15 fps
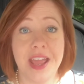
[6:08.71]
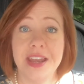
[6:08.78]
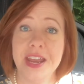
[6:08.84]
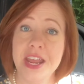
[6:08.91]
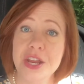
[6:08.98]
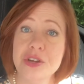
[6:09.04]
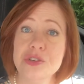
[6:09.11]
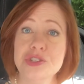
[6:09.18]
And
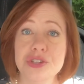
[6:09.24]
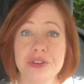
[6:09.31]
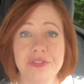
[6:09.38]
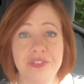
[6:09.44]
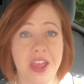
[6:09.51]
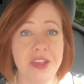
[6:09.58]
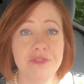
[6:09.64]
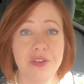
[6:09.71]
here's your
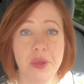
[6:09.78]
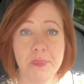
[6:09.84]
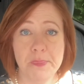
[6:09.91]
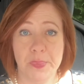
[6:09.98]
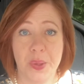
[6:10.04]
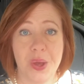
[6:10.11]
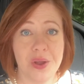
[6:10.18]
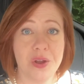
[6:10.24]
favorite
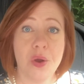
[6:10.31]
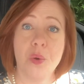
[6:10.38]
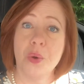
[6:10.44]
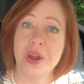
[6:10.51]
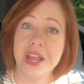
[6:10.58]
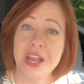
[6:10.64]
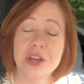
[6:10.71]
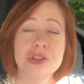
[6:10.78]
book, or
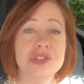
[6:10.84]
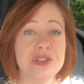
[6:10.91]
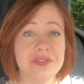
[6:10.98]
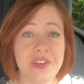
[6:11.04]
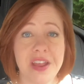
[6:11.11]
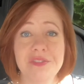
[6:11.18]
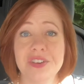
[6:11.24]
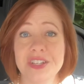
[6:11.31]
here's your
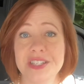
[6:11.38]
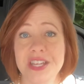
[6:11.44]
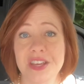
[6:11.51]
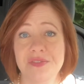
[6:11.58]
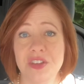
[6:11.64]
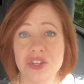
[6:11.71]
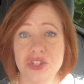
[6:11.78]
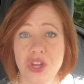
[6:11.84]
favorite
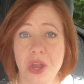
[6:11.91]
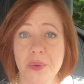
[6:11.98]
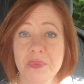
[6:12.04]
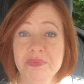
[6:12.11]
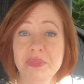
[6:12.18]
TV show.